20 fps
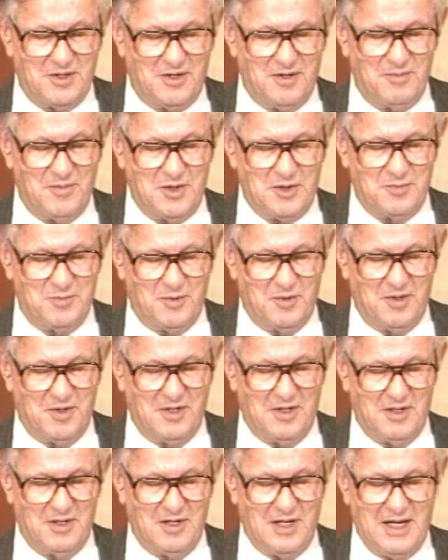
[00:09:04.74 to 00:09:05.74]
are much more
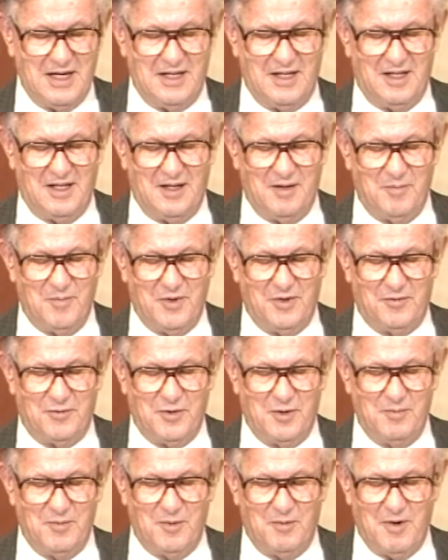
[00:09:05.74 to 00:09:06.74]
enlightening, but
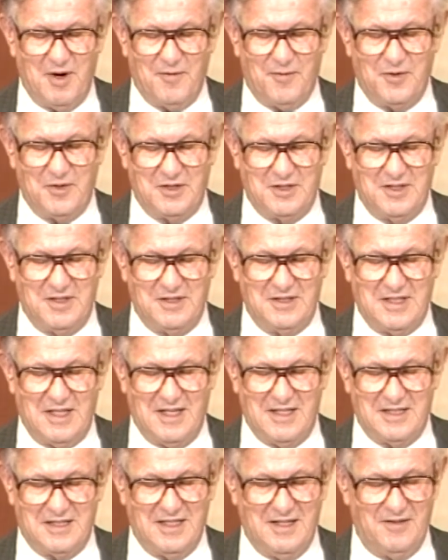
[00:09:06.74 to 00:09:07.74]
from the references
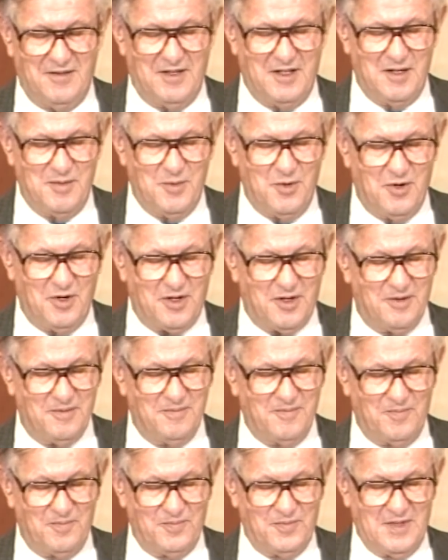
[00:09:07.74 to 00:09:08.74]
as given in the book,
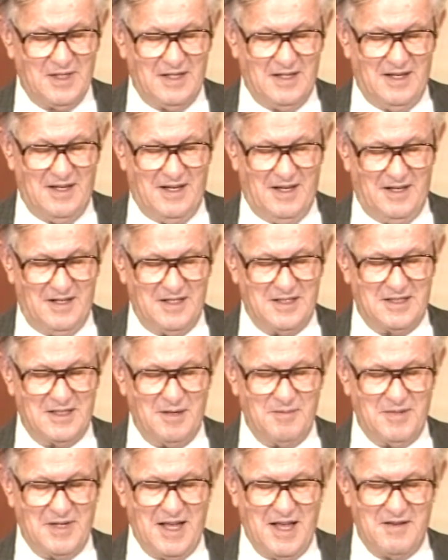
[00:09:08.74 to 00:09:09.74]
it is
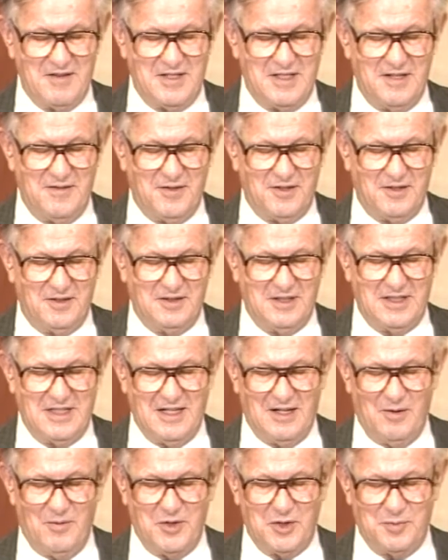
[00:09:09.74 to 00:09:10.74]
sometimes difficult to
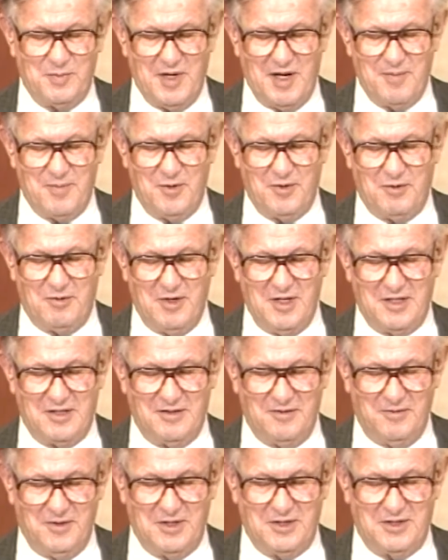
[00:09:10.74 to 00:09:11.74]
tell which paper
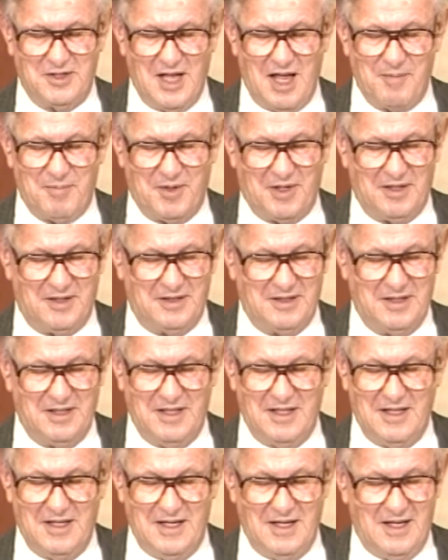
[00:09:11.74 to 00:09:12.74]
treats of which topic.
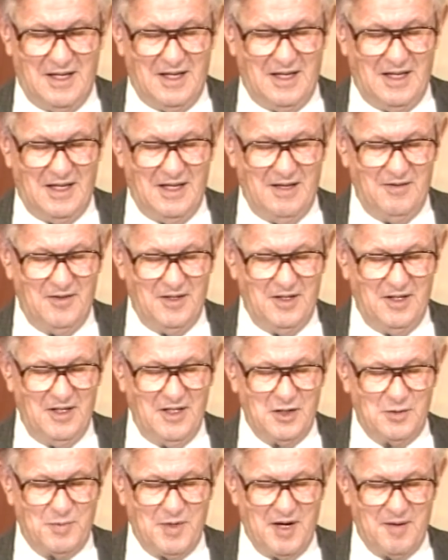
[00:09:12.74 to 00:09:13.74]
Even
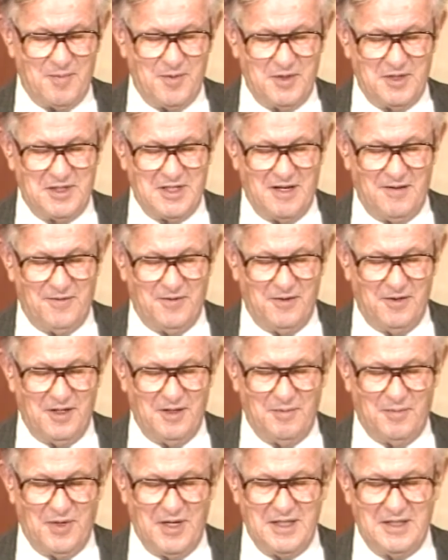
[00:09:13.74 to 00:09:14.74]
these papers suffer
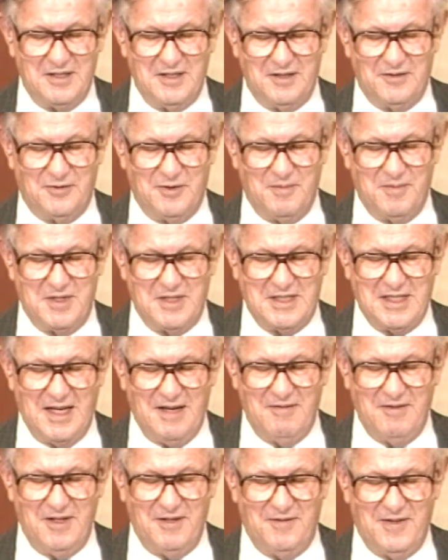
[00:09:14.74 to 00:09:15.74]
in places from the
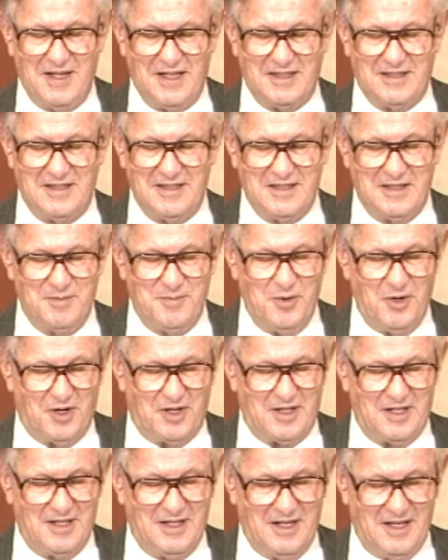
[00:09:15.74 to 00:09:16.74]
same defects as the
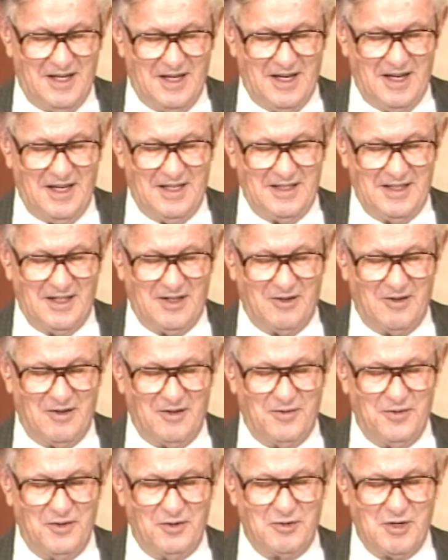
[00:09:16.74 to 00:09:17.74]
book, and they are
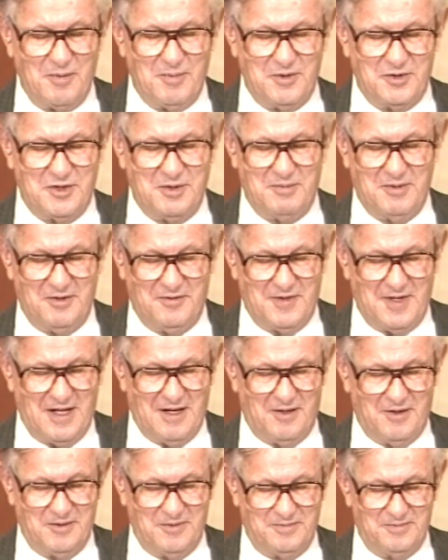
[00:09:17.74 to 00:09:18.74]
often troublesome to
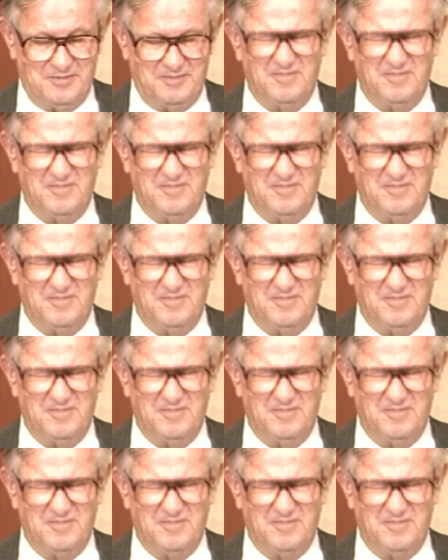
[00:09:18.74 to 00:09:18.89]
follow."